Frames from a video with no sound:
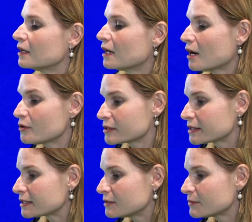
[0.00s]

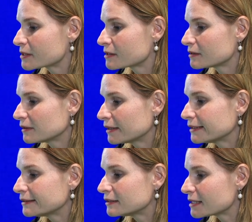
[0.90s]
housing tips, and
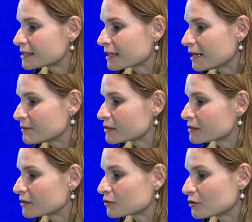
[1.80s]
internet scams
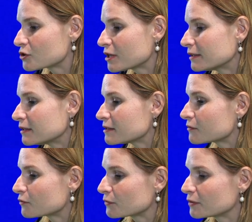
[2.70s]
across channels
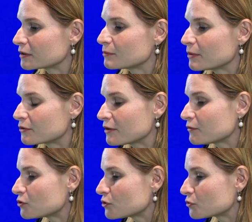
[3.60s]
frequented by
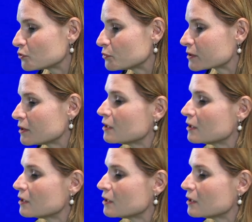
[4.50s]
refugee groups,